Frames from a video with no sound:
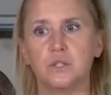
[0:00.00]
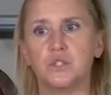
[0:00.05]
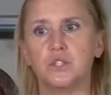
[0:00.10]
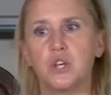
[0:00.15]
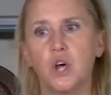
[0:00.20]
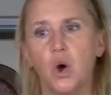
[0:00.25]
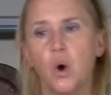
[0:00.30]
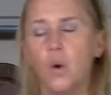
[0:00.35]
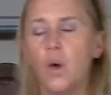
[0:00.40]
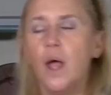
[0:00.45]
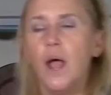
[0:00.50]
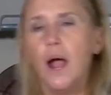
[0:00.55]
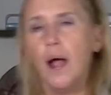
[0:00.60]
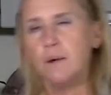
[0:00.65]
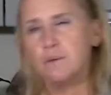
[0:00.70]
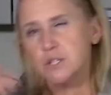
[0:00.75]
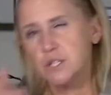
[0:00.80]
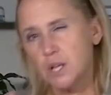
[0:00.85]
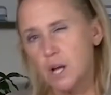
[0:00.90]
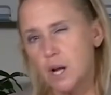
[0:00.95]
So
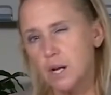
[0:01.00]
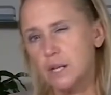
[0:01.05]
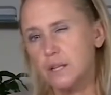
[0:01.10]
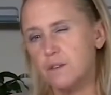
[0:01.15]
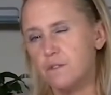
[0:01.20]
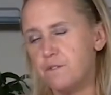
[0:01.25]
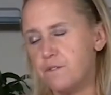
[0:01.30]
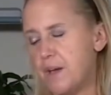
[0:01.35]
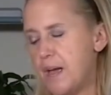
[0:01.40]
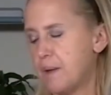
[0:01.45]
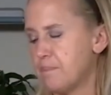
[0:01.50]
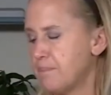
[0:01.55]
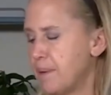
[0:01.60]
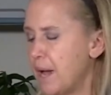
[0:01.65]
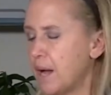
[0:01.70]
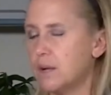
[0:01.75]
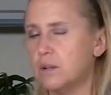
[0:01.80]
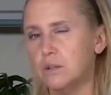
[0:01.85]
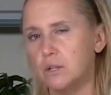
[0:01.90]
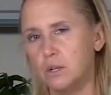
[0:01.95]
I'm just cutting the fat
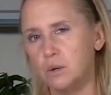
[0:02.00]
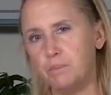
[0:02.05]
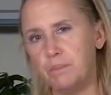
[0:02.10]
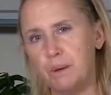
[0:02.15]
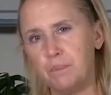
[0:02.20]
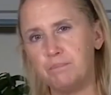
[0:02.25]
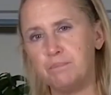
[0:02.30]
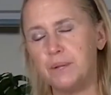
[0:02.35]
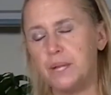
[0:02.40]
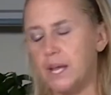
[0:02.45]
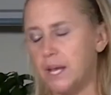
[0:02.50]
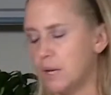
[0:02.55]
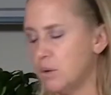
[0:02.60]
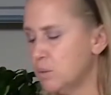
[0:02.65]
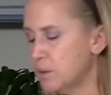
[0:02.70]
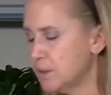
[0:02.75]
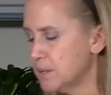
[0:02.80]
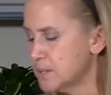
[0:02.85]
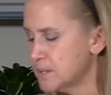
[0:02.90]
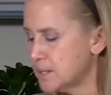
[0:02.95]
back a little bit, playing
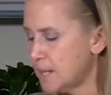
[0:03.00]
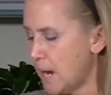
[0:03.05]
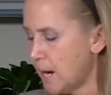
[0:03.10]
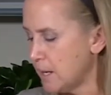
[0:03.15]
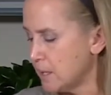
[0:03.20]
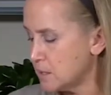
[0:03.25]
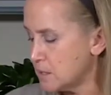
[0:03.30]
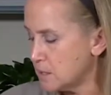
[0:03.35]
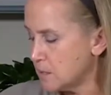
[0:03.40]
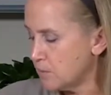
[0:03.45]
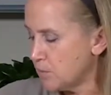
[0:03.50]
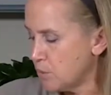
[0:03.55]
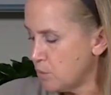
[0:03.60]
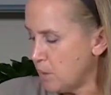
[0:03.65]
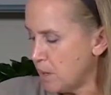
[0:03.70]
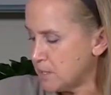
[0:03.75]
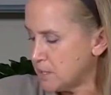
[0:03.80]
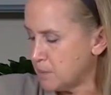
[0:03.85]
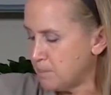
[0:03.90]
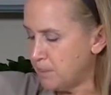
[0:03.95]
with the science of the
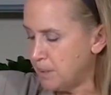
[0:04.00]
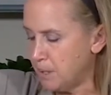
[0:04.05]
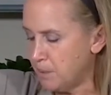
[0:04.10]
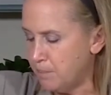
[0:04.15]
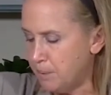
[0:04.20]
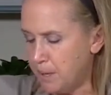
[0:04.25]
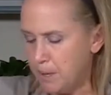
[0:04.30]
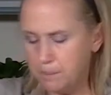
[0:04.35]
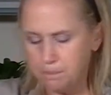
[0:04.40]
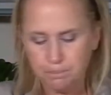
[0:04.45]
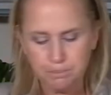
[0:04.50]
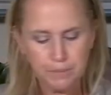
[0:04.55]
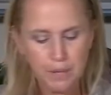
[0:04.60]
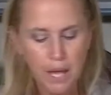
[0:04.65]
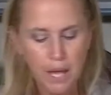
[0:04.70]
recipe a bit.